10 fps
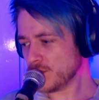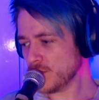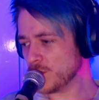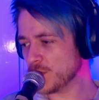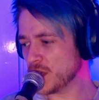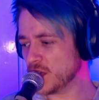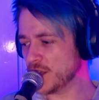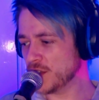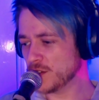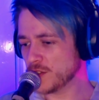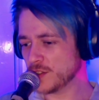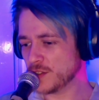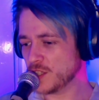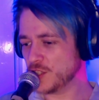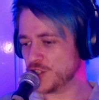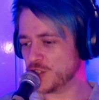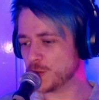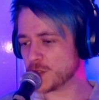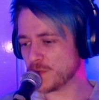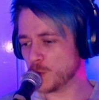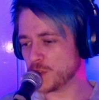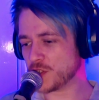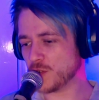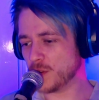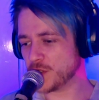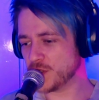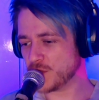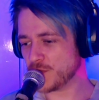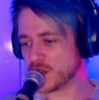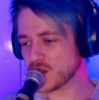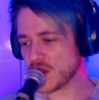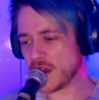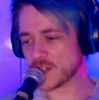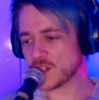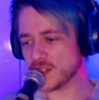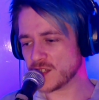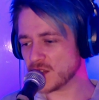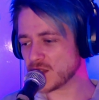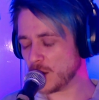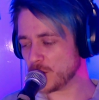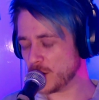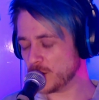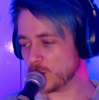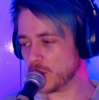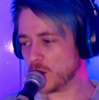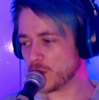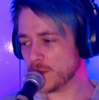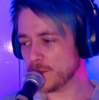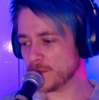The useful descriptions of things that actually exist out there in the world